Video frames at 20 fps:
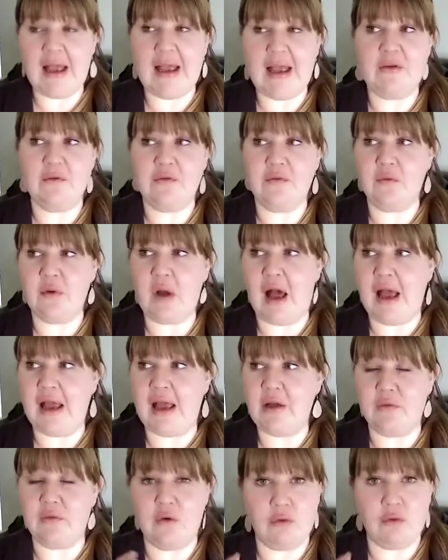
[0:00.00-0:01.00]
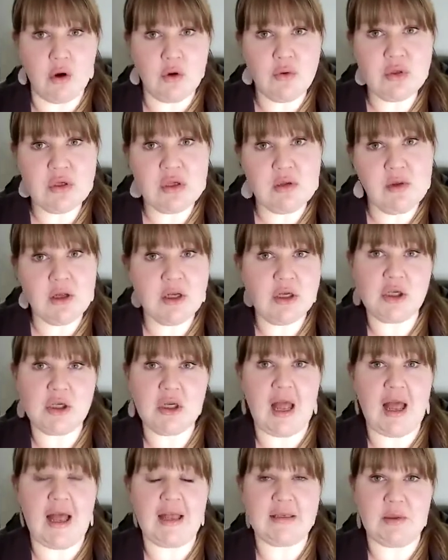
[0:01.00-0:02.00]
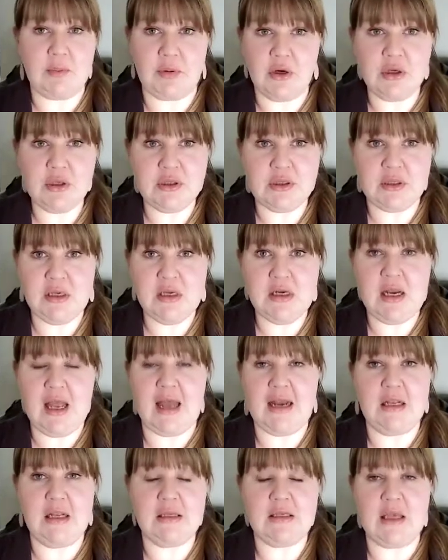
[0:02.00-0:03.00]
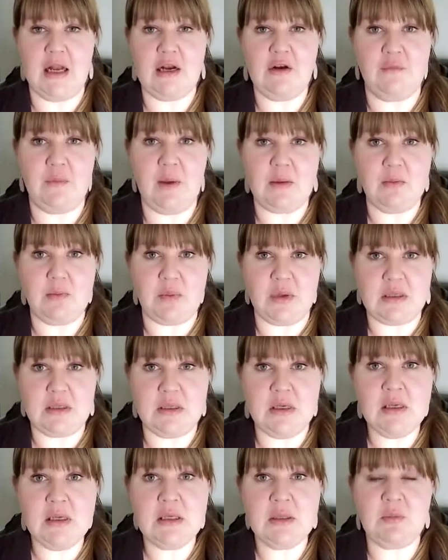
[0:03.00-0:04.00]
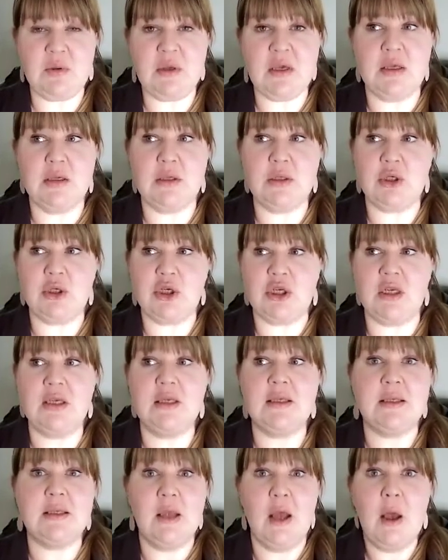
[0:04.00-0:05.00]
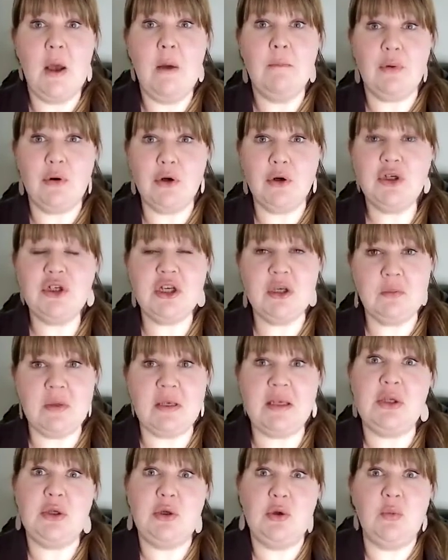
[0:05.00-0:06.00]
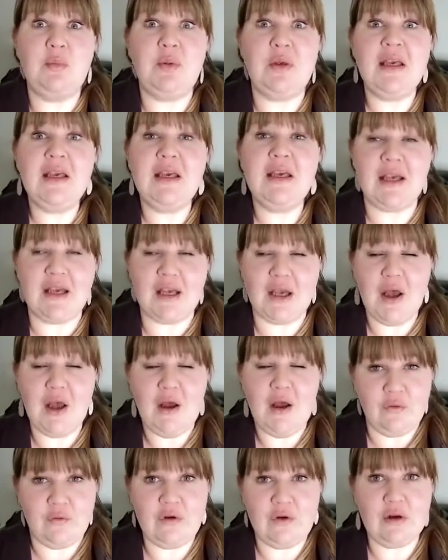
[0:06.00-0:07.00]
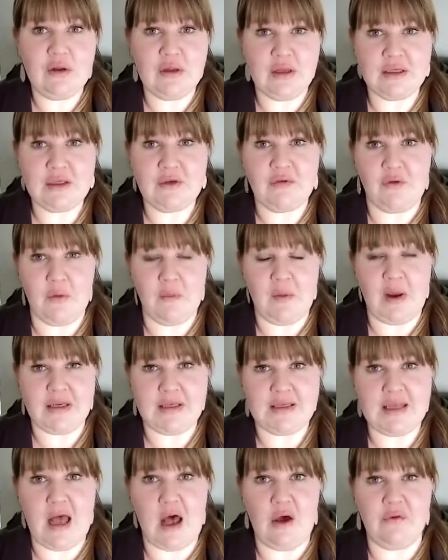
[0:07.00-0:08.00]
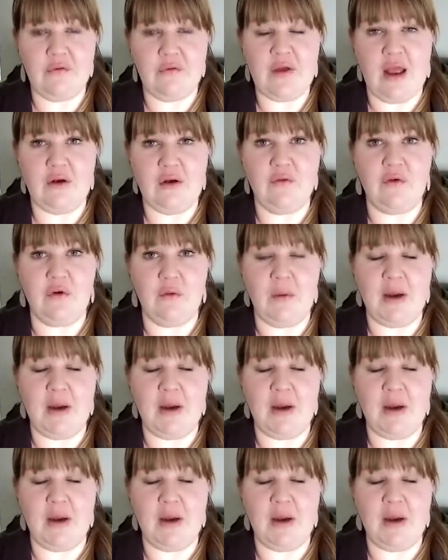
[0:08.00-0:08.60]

I've grown so much as a person and inside of my business because she's pushing me to be fearless for myself and